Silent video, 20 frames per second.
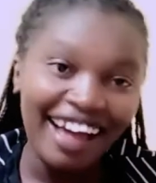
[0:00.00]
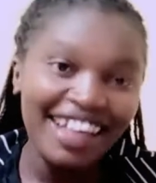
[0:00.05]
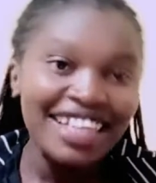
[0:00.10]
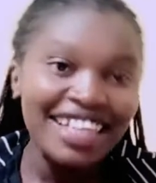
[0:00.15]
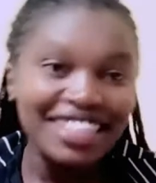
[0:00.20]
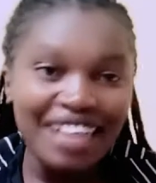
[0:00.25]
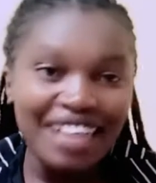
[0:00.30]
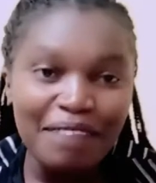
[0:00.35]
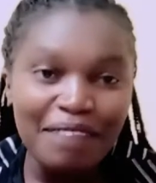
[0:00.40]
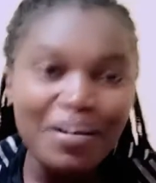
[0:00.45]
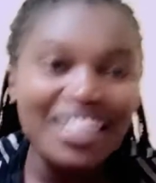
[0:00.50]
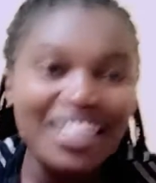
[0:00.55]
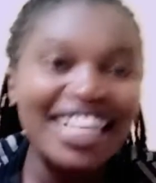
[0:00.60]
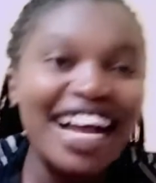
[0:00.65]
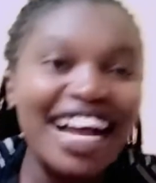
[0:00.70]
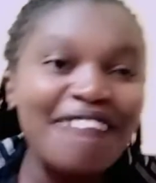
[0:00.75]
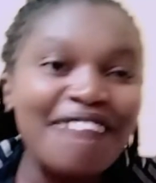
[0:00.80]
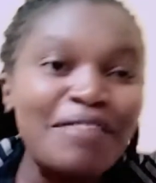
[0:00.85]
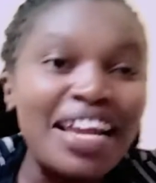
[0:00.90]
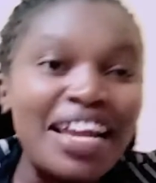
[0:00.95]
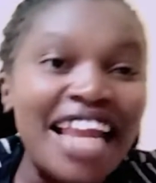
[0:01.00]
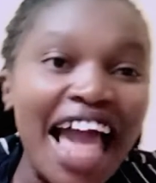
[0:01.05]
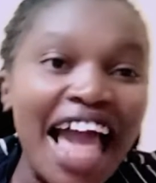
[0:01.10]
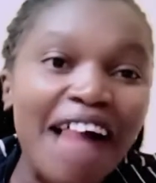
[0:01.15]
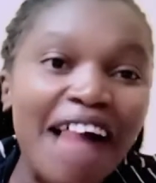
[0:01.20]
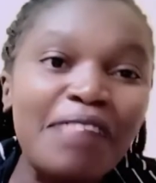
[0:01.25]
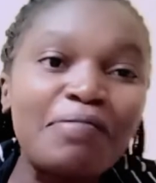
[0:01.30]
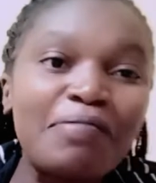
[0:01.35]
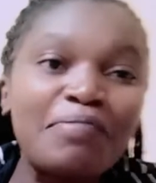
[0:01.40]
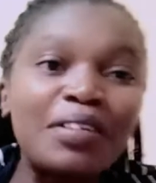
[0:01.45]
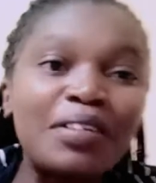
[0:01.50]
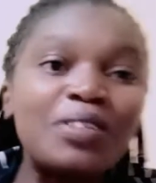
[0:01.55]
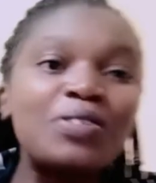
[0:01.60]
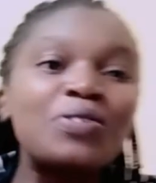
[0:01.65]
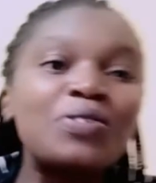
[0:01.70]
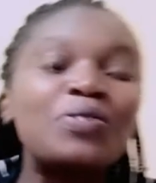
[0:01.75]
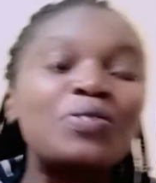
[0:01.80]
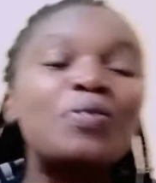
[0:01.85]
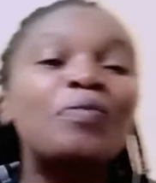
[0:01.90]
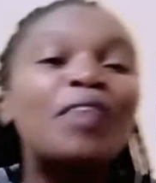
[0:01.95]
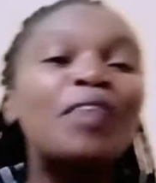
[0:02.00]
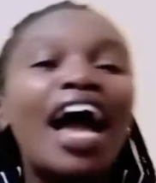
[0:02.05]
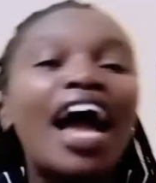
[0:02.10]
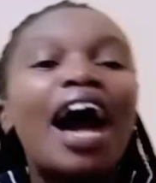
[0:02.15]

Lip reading: someone come and help me to